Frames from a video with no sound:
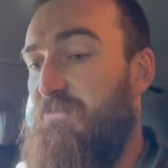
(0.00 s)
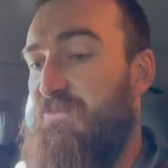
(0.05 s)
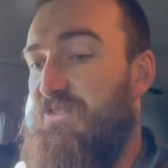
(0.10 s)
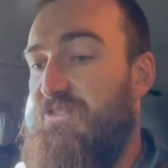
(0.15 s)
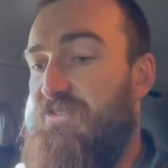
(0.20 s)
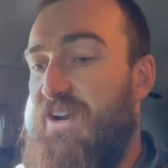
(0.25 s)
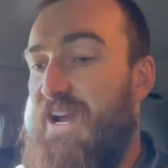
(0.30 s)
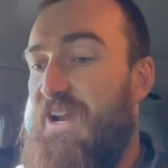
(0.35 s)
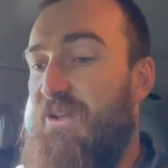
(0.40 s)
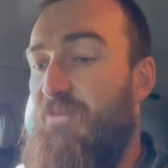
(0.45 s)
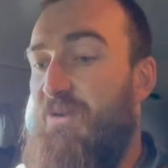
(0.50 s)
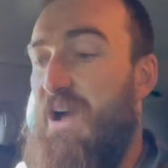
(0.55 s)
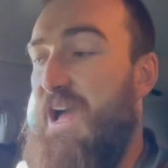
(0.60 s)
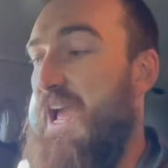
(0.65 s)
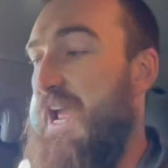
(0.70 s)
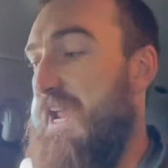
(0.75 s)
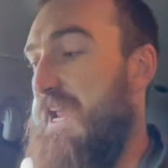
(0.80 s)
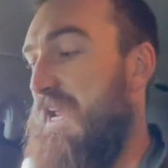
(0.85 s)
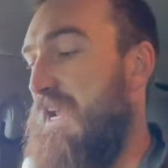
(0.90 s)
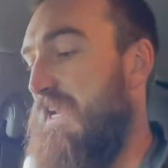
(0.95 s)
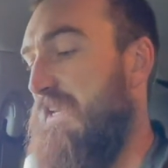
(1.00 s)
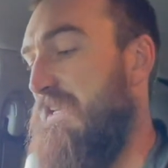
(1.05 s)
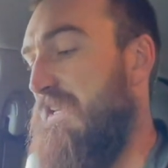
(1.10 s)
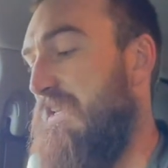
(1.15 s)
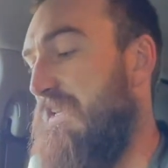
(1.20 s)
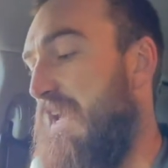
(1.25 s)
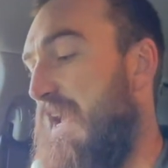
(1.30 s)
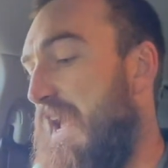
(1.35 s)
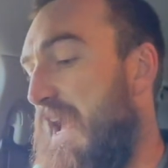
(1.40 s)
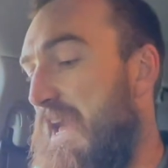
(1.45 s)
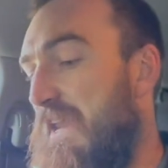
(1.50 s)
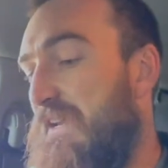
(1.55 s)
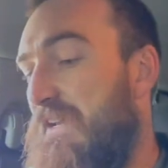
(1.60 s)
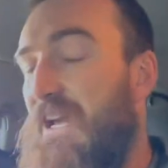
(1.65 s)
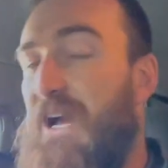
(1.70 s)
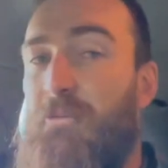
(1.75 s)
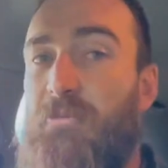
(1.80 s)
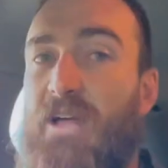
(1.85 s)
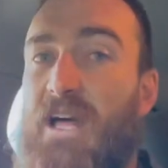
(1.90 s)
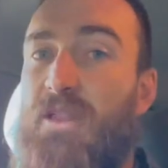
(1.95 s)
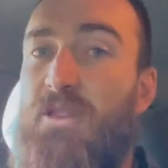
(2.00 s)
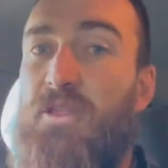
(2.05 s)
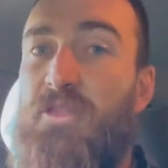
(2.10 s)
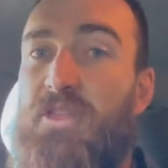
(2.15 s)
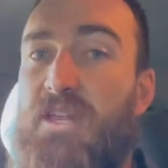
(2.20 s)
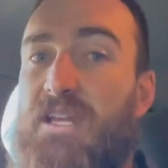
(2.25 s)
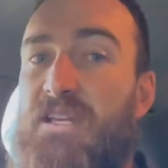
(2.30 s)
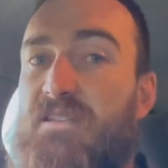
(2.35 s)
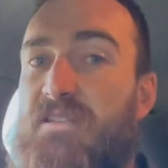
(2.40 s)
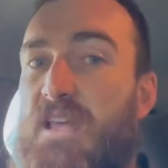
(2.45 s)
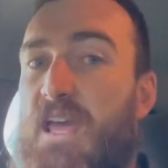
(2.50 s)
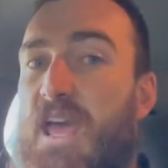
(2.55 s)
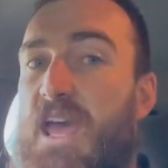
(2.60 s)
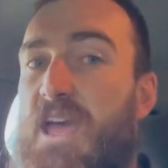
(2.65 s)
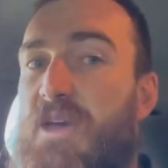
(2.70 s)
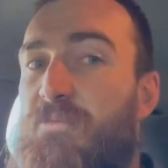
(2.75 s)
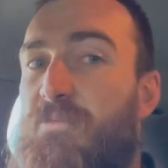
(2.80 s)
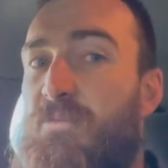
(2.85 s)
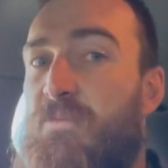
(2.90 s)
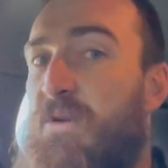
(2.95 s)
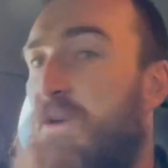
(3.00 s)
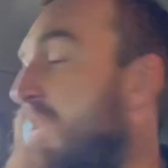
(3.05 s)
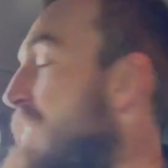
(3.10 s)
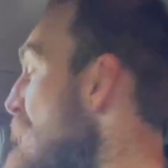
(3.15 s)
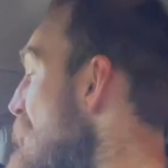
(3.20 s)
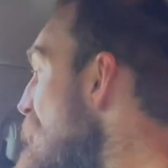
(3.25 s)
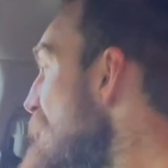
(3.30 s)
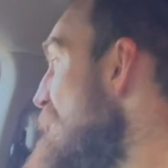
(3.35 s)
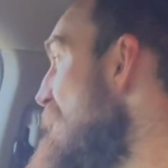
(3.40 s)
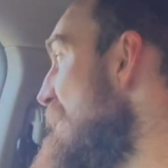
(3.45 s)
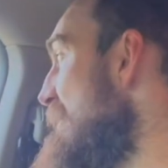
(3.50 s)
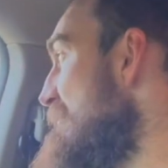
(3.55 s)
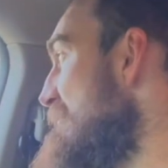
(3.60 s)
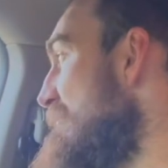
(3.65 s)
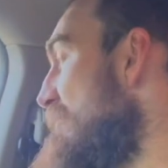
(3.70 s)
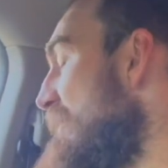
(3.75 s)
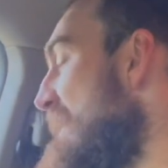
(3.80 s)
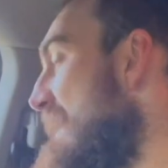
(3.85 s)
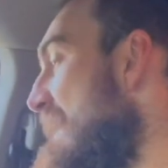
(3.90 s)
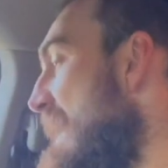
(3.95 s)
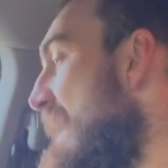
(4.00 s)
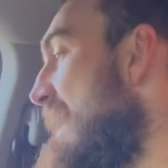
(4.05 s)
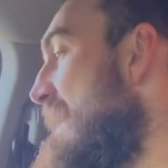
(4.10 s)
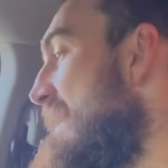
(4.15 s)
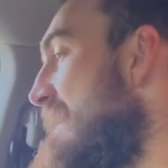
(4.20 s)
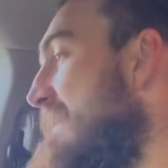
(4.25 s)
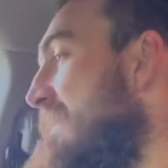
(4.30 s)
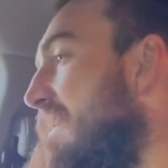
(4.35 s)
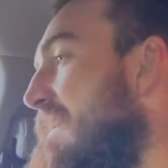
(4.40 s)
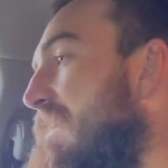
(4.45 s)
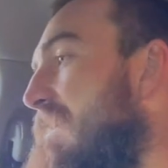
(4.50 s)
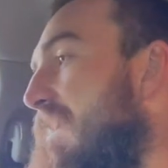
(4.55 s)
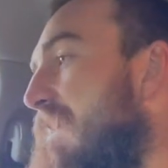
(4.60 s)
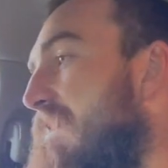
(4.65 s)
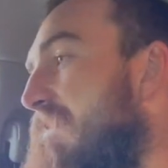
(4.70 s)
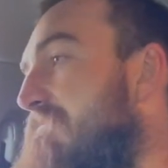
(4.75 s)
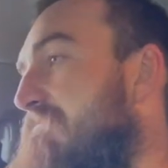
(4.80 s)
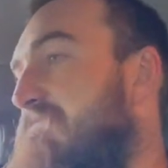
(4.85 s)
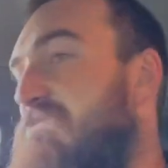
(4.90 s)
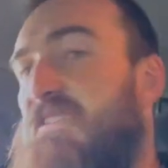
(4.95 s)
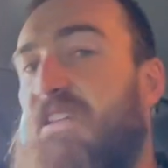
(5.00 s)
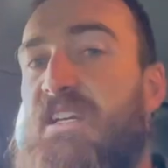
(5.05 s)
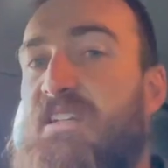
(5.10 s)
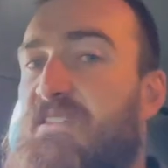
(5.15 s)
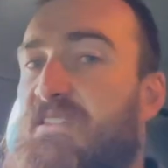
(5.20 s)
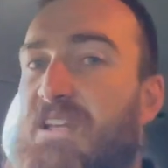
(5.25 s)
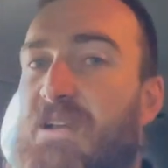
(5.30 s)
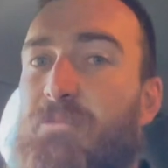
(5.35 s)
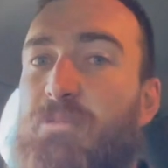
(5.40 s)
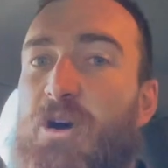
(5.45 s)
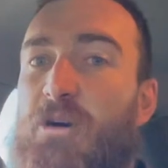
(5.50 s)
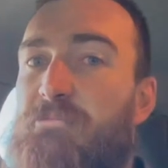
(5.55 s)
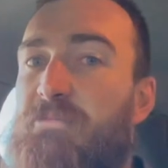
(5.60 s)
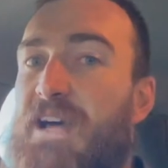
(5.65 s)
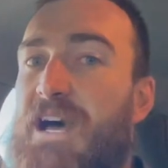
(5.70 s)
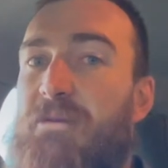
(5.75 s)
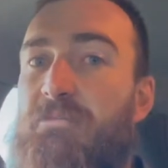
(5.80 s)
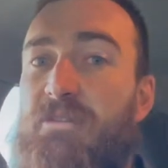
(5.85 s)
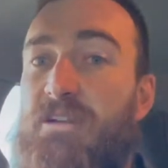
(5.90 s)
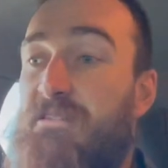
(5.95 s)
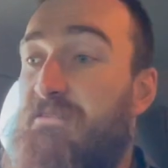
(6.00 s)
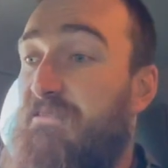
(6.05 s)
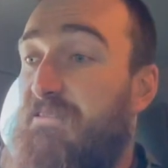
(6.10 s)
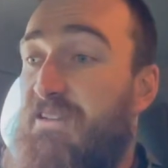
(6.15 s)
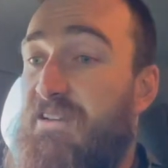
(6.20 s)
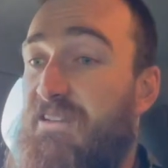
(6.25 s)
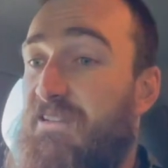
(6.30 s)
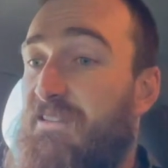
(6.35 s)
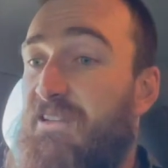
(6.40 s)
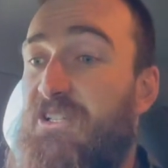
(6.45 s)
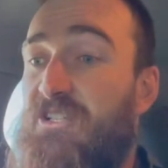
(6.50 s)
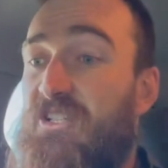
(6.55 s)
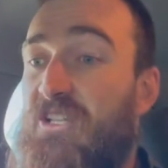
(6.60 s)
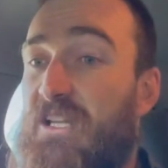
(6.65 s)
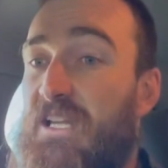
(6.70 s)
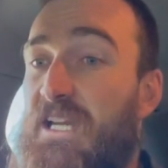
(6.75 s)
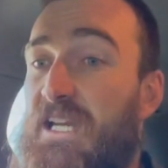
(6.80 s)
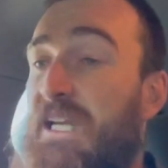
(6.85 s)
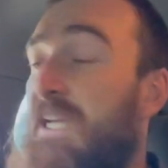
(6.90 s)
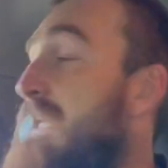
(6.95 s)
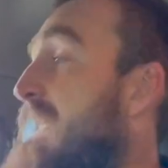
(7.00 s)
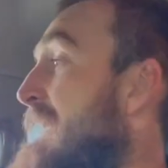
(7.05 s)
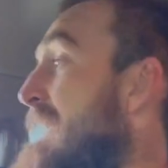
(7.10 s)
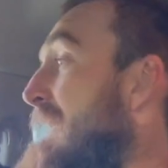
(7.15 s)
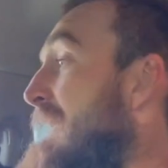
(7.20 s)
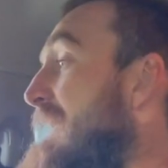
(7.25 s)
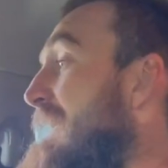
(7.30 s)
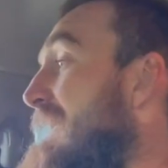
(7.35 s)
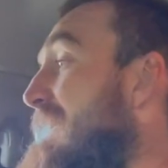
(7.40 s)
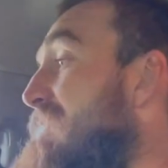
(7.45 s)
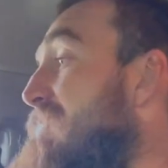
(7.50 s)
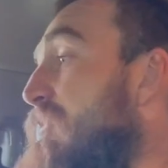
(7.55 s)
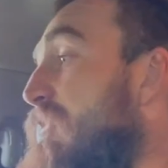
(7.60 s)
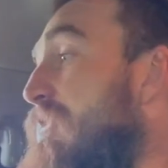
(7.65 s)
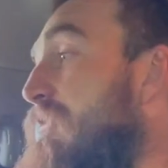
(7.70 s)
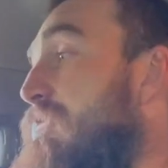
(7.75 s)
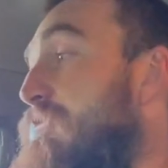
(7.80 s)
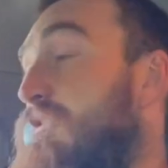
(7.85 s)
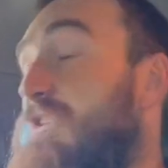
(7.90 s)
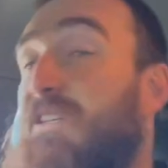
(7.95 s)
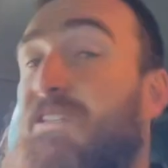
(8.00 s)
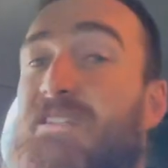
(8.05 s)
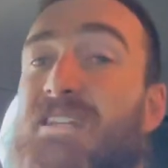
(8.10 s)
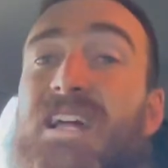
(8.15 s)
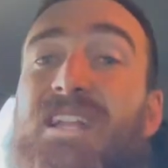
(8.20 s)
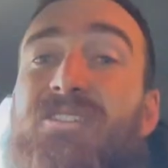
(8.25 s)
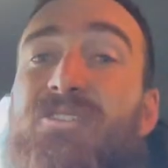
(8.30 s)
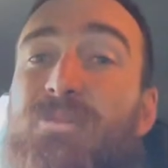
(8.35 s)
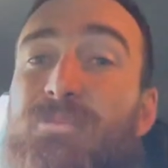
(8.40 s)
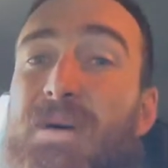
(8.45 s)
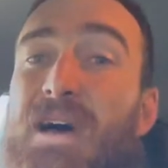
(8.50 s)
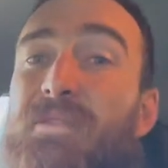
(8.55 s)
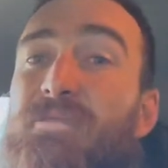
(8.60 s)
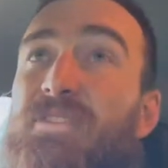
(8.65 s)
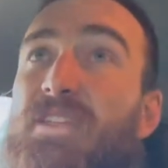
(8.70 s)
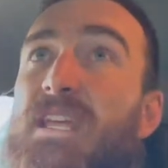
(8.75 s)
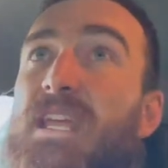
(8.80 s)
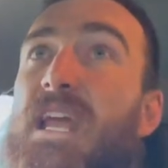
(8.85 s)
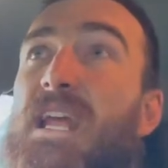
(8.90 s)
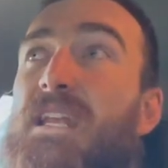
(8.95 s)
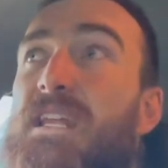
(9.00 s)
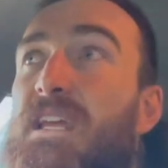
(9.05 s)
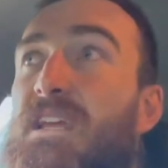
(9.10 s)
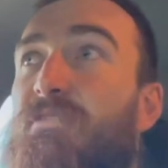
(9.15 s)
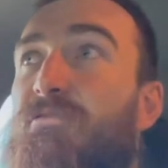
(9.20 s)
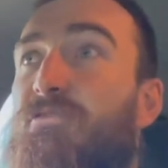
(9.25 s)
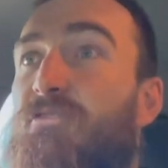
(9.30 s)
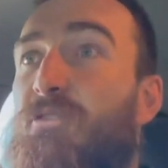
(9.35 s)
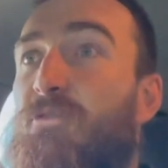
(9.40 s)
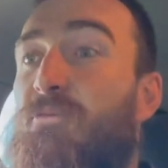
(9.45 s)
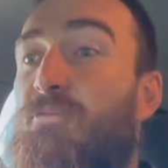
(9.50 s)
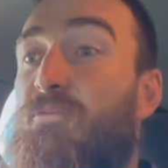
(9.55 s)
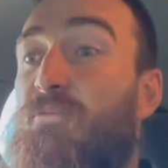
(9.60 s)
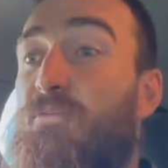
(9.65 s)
straight away, and then they had a couple other things there that I was looking at, and then this thing popped up, and literally took just under a month to get here from